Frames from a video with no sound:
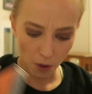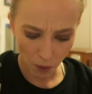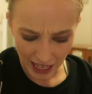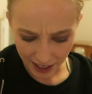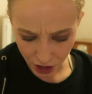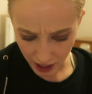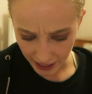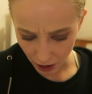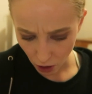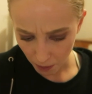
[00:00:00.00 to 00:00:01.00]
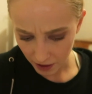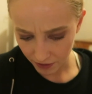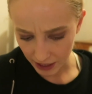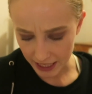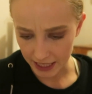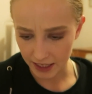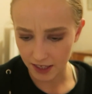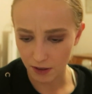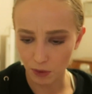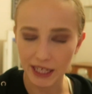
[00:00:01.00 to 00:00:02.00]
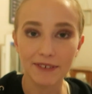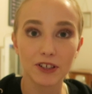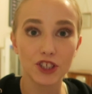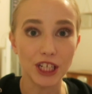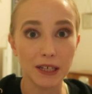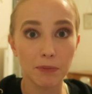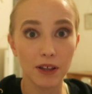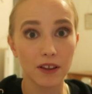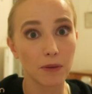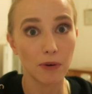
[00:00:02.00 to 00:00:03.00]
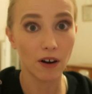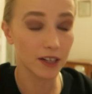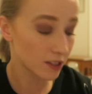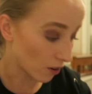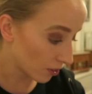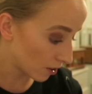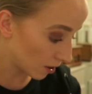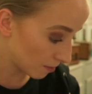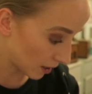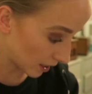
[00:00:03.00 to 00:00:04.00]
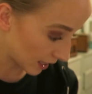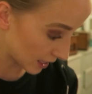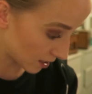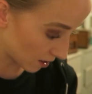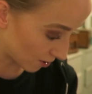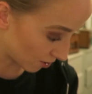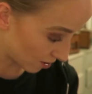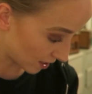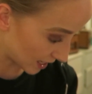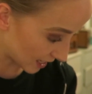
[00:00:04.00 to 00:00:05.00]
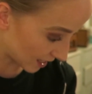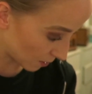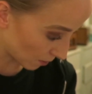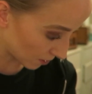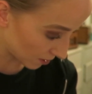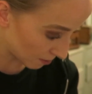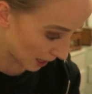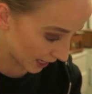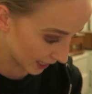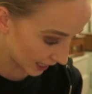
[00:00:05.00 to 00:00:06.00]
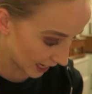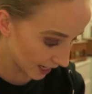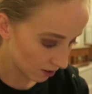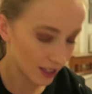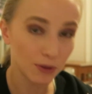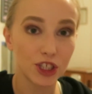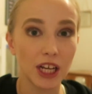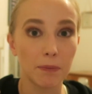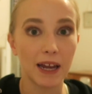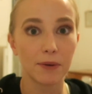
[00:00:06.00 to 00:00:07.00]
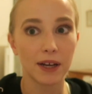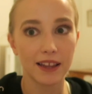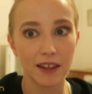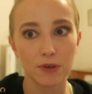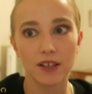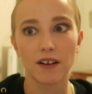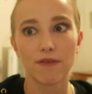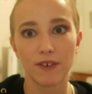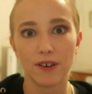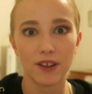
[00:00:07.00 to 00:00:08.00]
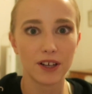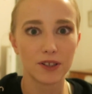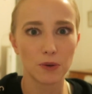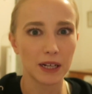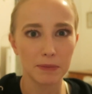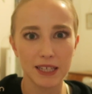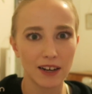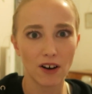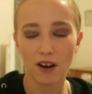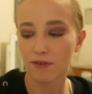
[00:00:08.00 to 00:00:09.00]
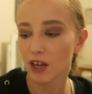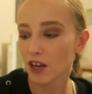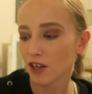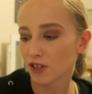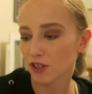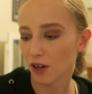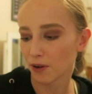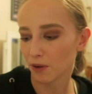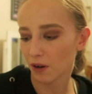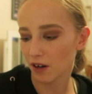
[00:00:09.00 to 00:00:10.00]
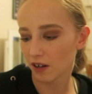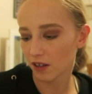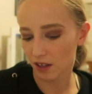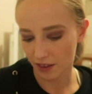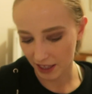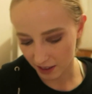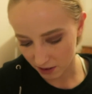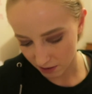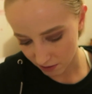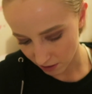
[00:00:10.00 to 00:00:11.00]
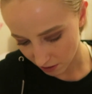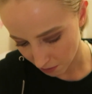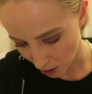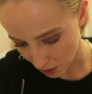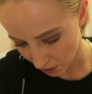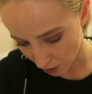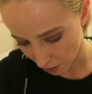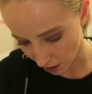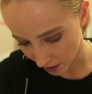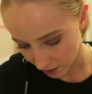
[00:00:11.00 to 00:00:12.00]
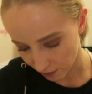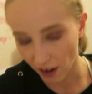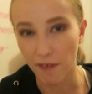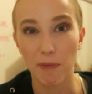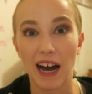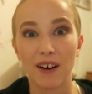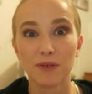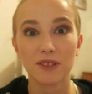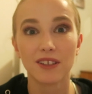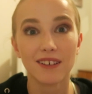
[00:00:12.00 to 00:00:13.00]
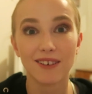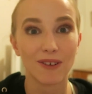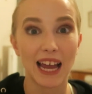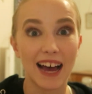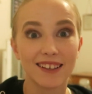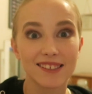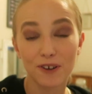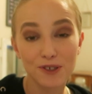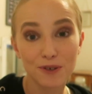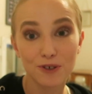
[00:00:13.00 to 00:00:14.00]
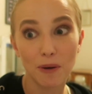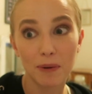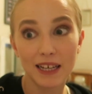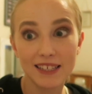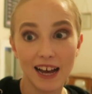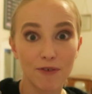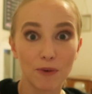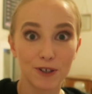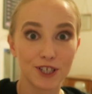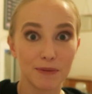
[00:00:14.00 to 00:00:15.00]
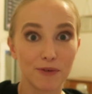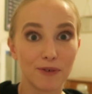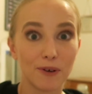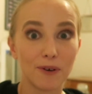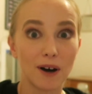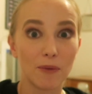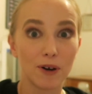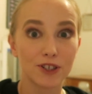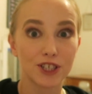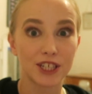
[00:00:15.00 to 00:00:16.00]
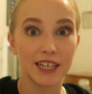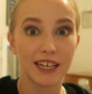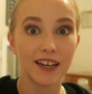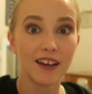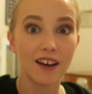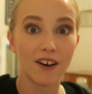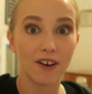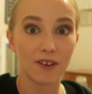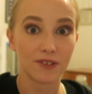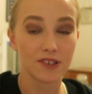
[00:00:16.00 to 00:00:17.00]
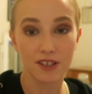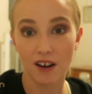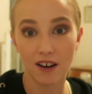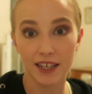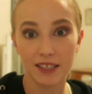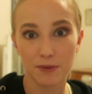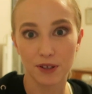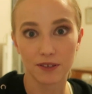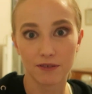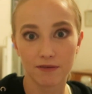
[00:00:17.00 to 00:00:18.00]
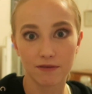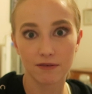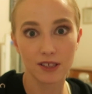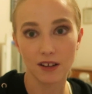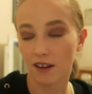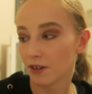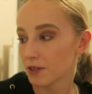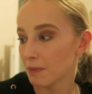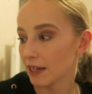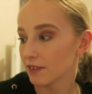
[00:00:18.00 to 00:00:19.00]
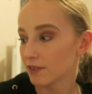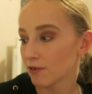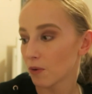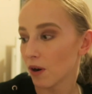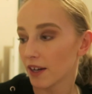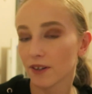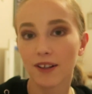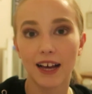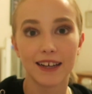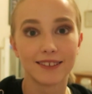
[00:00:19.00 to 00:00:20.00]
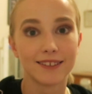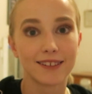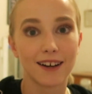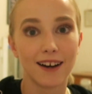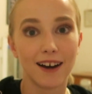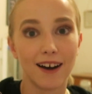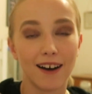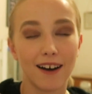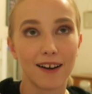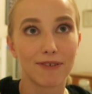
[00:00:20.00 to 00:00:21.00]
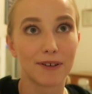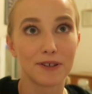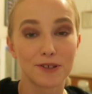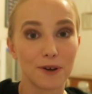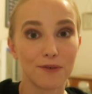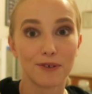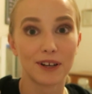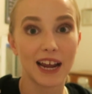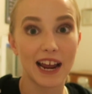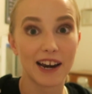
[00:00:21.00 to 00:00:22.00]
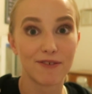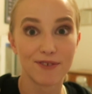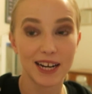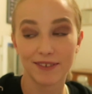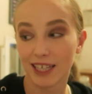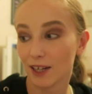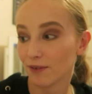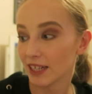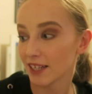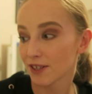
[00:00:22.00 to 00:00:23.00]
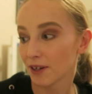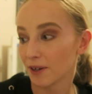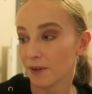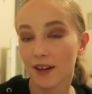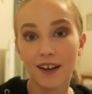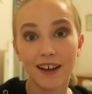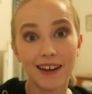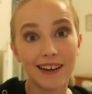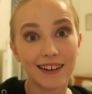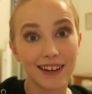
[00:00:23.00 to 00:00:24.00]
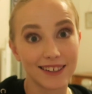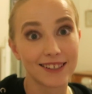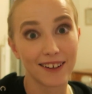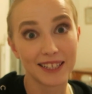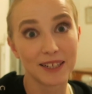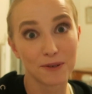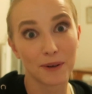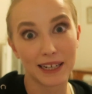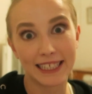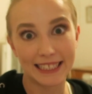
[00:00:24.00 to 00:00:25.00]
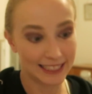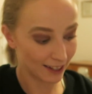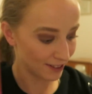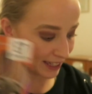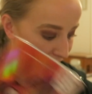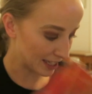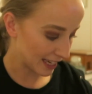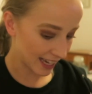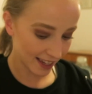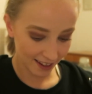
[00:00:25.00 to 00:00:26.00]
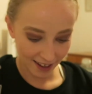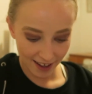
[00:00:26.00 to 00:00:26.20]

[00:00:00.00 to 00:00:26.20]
well actually a couple of these were even cheaper than the price on them. I think it's just the Disney ones mainly, because they were cheap anyway, and then there was like a further 20% off. So I think most of them were like £5 or less. I got Zootropolis. I have watched it before. I watched it on Sky because it was on Sky on demand for a while, and I found it so funny and I really, really love it. So I decided it was one I needed to get on DVD.